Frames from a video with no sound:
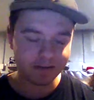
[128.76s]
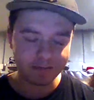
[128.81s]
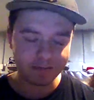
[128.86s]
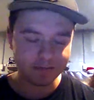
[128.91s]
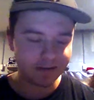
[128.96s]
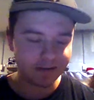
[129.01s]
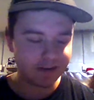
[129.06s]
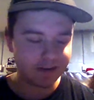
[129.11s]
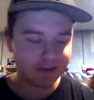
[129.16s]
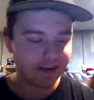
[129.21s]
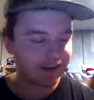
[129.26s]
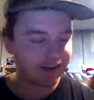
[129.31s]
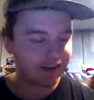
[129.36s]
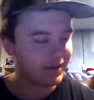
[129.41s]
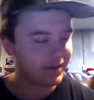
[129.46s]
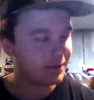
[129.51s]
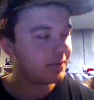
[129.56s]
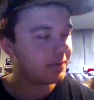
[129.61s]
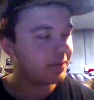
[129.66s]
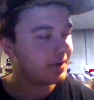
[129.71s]

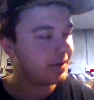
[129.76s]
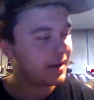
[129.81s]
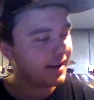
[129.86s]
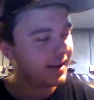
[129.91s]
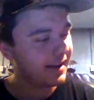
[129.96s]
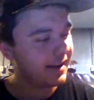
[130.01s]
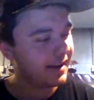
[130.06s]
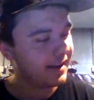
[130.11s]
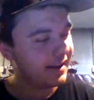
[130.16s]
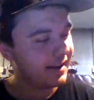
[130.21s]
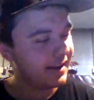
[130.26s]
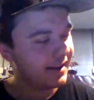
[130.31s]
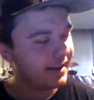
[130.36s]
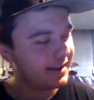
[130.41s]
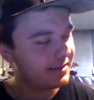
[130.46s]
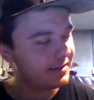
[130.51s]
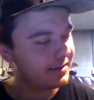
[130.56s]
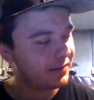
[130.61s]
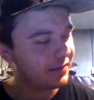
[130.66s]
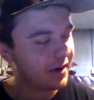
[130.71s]
detective.
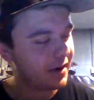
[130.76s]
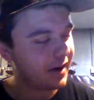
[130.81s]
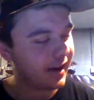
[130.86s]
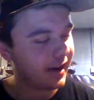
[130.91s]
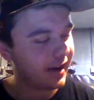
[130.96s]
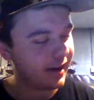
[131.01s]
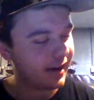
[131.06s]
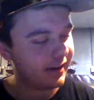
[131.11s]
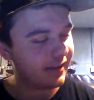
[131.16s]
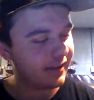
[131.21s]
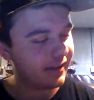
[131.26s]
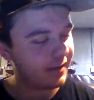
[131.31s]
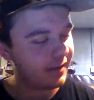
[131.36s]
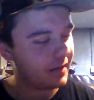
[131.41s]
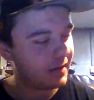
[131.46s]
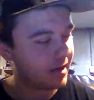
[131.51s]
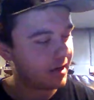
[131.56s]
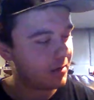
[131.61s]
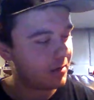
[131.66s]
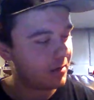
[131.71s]
Very gutsy,
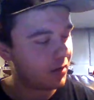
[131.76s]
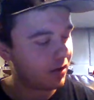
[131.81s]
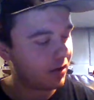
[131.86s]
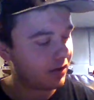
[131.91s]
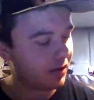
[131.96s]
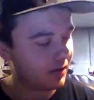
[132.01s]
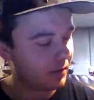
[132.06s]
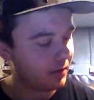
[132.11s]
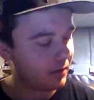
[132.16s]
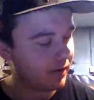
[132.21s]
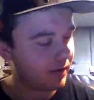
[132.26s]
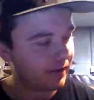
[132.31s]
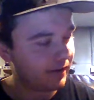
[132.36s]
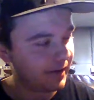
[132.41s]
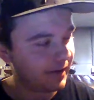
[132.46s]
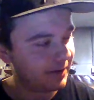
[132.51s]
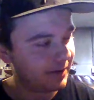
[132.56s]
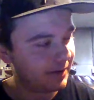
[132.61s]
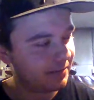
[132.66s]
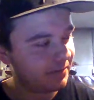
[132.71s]
very ballsy
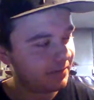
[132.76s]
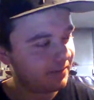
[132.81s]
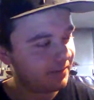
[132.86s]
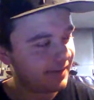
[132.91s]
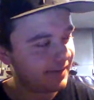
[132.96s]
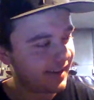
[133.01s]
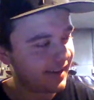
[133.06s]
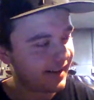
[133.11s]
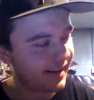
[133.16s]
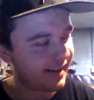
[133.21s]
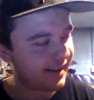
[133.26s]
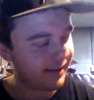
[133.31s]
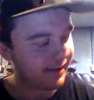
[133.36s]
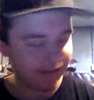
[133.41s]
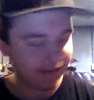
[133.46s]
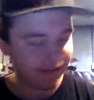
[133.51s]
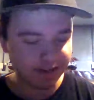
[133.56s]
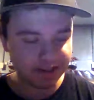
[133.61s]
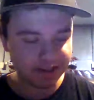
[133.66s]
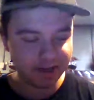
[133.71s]
movie.
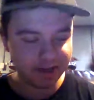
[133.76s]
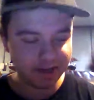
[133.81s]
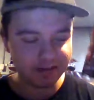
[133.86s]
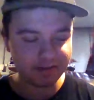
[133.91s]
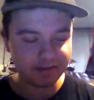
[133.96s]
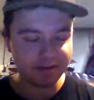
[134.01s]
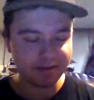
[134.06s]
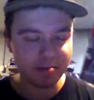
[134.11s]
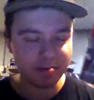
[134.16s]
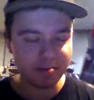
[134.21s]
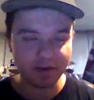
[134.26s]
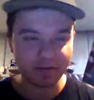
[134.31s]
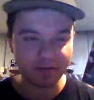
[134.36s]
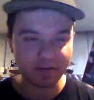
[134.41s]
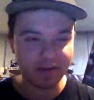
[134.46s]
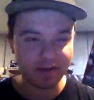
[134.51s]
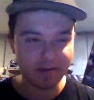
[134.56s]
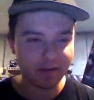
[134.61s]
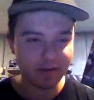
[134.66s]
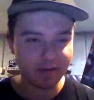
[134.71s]
And she's one
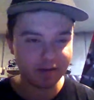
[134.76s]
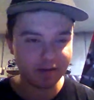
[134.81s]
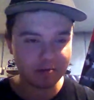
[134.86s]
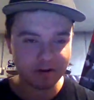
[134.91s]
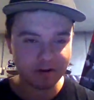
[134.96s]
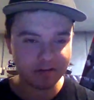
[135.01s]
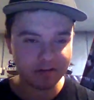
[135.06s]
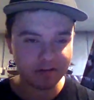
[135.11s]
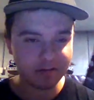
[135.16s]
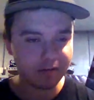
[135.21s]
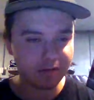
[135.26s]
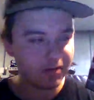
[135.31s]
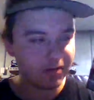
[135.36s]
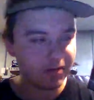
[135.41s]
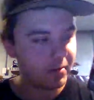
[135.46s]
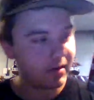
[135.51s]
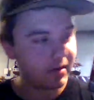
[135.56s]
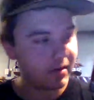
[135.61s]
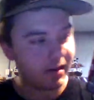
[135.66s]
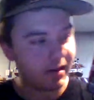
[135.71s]
of the best parts of the movie.
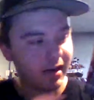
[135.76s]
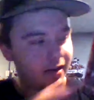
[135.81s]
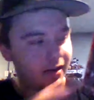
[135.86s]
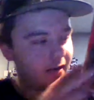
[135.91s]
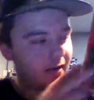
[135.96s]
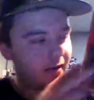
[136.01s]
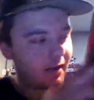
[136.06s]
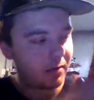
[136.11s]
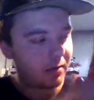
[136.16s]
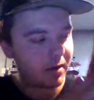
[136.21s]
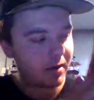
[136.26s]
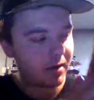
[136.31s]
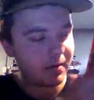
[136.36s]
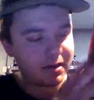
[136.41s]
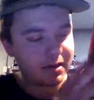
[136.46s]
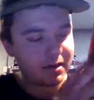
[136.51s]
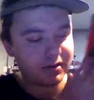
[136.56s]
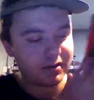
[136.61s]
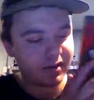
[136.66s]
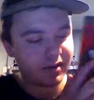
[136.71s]
But they're pretty
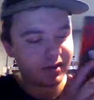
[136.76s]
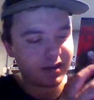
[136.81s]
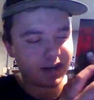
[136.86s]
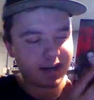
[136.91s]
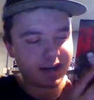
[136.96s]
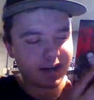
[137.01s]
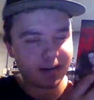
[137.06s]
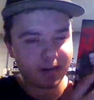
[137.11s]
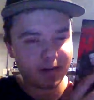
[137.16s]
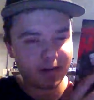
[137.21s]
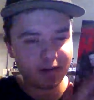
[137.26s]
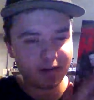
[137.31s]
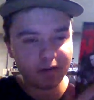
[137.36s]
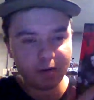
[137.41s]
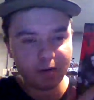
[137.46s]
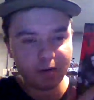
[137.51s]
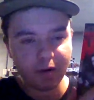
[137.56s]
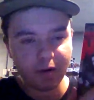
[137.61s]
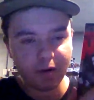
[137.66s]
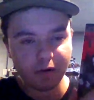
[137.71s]
much the dynamic
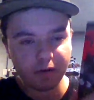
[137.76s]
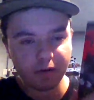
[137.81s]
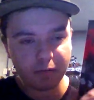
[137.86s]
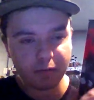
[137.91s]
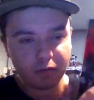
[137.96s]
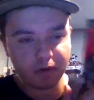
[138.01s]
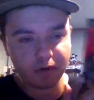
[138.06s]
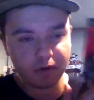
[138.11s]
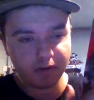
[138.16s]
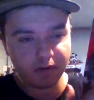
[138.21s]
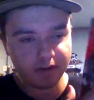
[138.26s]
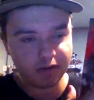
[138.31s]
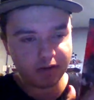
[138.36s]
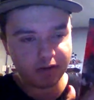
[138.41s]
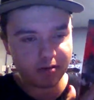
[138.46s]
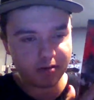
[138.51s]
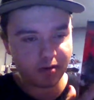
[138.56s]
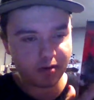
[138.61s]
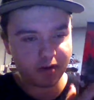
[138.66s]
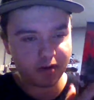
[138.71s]
duo,
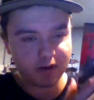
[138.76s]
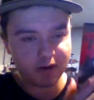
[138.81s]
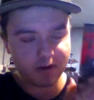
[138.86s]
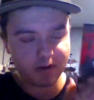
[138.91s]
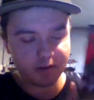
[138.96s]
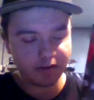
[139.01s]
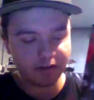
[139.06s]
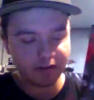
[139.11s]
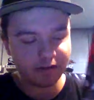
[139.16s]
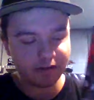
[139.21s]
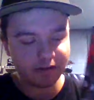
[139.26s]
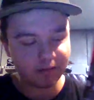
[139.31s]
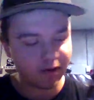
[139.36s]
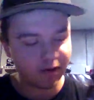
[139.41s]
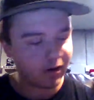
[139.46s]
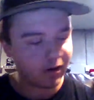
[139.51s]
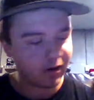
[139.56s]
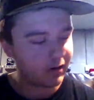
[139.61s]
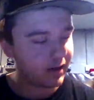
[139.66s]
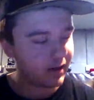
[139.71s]
Sandra Bullock and Melissa
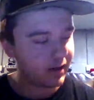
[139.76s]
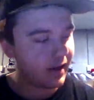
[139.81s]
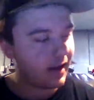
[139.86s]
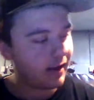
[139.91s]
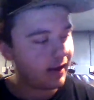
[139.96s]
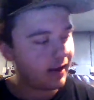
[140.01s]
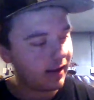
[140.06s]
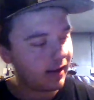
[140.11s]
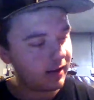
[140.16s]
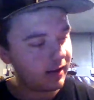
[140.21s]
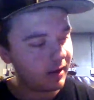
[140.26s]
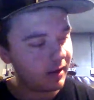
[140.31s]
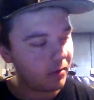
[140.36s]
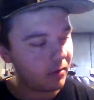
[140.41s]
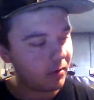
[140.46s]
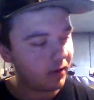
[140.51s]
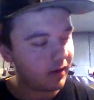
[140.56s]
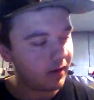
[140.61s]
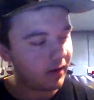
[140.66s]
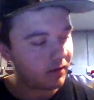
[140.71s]
McCarthy. They
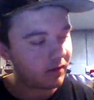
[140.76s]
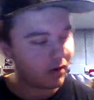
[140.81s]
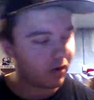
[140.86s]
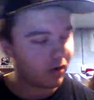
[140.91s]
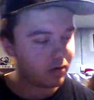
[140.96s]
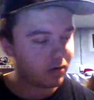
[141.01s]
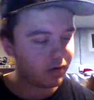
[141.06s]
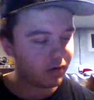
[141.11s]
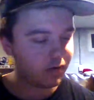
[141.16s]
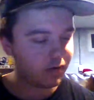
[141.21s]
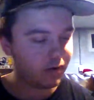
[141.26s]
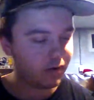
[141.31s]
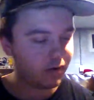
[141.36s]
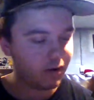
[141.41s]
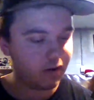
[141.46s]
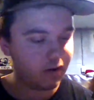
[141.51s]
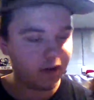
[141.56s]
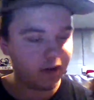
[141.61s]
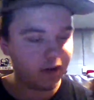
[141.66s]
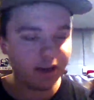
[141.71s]
both have their own
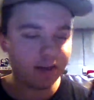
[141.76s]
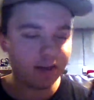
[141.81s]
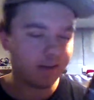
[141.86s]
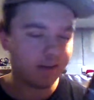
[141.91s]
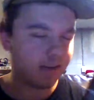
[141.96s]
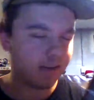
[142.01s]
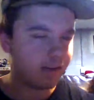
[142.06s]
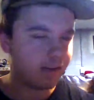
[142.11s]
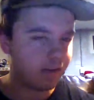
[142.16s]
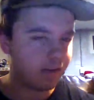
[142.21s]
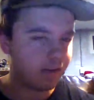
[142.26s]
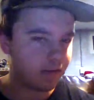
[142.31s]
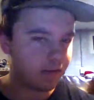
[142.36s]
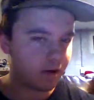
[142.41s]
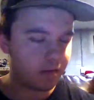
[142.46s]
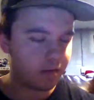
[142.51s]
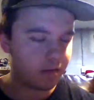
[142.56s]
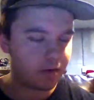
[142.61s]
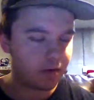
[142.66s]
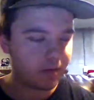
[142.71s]
unique senses of
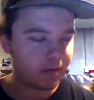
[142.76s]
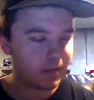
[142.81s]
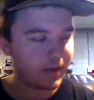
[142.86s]
humor.